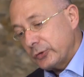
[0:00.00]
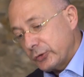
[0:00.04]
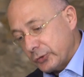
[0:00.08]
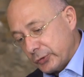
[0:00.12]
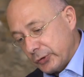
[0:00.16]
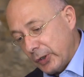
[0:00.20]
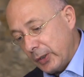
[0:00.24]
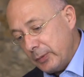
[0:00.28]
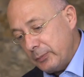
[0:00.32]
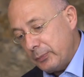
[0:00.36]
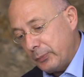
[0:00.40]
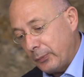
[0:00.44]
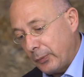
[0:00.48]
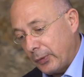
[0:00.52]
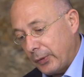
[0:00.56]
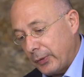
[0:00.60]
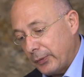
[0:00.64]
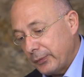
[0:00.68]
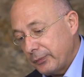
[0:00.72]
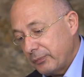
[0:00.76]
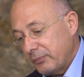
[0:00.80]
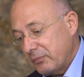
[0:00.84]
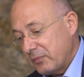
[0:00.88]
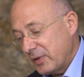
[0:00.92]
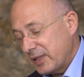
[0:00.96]
Trump
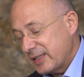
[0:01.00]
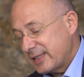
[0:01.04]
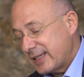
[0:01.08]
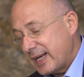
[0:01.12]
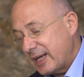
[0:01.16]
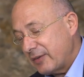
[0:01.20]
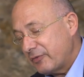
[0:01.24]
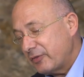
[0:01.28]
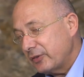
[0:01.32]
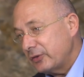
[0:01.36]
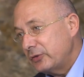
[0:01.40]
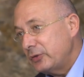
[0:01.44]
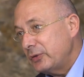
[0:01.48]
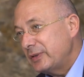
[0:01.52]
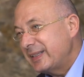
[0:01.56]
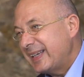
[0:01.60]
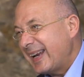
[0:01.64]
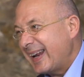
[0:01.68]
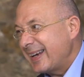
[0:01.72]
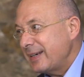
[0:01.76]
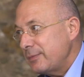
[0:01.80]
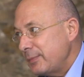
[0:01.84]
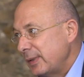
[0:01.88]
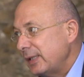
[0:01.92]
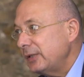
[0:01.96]
won 7 to
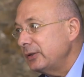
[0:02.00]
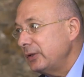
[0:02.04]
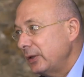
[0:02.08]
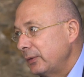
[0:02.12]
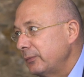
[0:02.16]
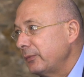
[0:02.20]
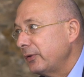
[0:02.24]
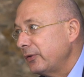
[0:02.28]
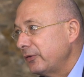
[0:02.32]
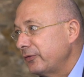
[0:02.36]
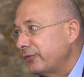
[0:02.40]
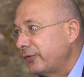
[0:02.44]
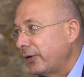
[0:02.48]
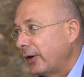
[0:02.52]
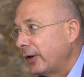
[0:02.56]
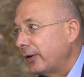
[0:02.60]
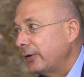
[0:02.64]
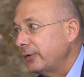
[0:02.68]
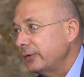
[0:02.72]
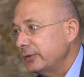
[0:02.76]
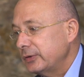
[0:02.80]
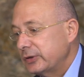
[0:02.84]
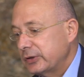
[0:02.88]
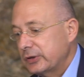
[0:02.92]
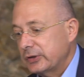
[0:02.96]
10 million more
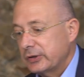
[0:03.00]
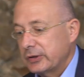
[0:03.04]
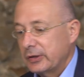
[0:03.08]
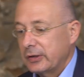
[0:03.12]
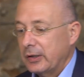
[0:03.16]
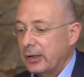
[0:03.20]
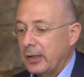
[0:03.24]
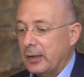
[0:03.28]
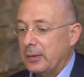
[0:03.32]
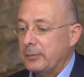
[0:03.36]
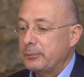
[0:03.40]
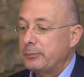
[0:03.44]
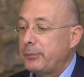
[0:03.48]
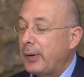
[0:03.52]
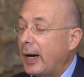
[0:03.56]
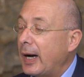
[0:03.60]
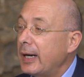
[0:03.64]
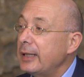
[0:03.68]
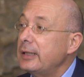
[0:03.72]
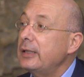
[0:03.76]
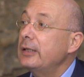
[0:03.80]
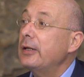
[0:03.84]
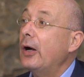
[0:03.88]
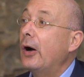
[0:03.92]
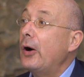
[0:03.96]
votes.
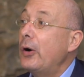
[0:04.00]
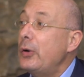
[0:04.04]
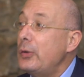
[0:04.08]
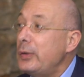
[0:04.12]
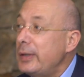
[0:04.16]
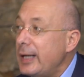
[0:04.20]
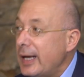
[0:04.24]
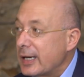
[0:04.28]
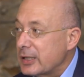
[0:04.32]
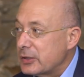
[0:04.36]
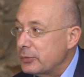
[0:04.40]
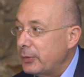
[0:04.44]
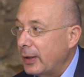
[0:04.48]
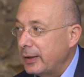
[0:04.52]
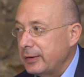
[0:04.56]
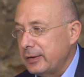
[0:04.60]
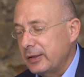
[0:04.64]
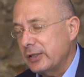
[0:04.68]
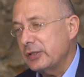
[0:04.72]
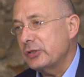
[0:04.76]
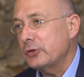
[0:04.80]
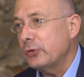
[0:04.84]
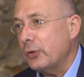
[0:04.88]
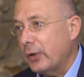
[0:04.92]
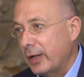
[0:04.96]
Biden only has, well,
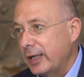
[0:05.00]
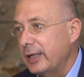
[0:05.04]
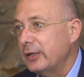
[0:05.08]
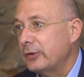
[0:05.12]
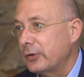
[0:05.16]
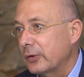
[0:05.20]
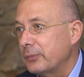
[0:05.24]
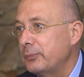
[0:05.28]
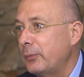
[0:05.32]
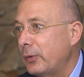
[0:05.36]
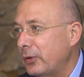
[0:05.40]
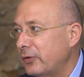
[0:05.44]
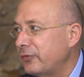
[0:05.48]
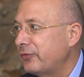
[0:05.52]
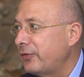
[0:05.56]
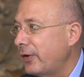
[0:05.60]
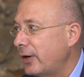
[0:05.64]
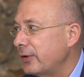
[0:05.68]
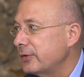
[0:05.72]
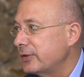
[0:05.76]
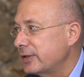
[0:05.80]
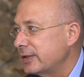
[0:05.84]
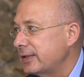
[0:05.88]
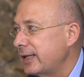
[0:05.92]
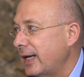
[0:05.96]
yeah, sure, he got more
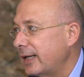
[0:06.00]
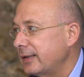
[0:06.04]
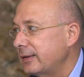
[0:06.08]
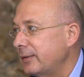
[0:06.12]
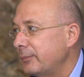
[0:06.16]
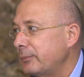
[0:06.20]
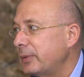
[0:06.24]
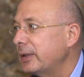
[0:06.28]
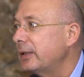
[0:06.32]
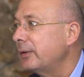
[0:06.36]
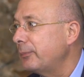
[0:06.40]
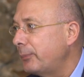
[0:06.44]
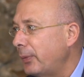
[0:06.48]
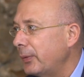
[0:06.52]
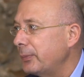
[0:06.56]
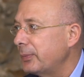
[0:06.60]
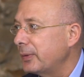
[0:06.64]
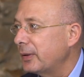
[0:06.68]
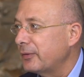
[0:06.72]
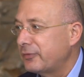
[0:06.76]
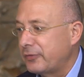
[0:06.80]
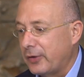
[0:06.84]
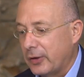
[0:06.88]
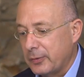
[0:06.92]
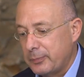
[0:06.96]
votes than but the
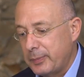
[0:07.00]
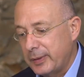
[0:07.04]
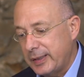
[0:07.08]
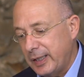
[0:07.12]
popular vote.